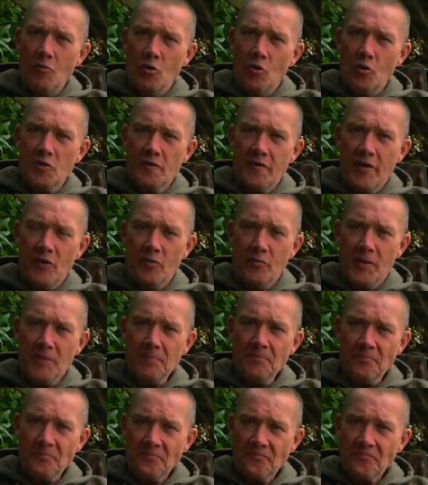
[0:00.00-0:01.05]
Wars filming,
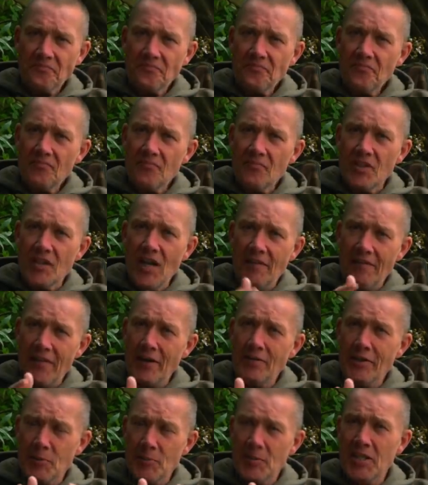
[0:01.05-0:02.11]
I
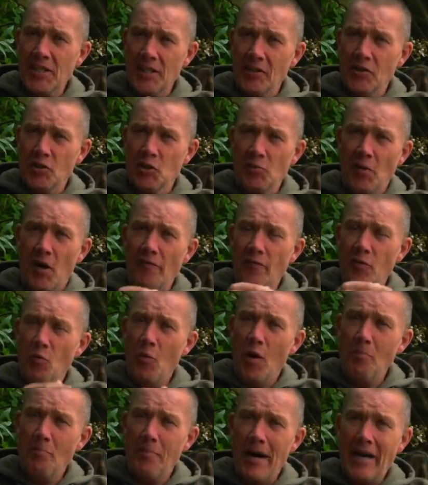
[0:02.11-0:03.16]
found this particular spot from
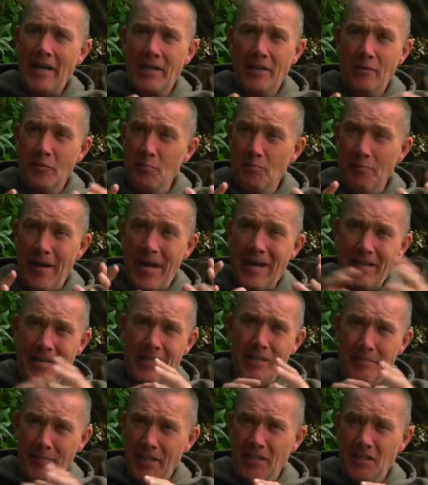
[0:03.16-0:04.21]
one bank, and it was bang
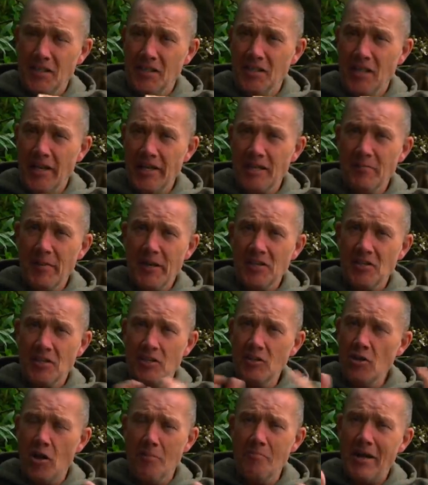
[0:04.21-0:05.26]
in the middle of the lake, basically.
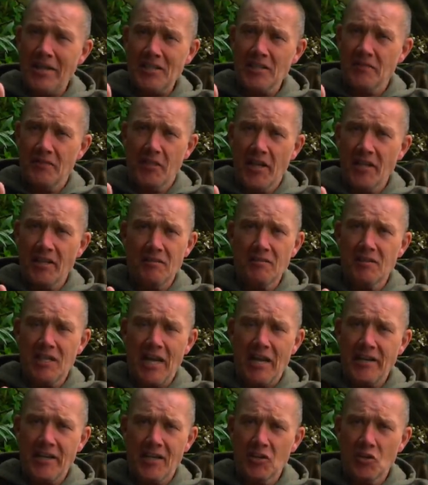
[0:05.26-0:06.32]
Not a massive lake,
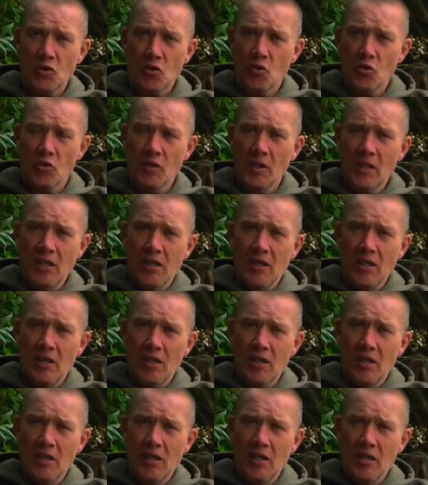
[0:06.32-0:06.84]
Stanick, at all.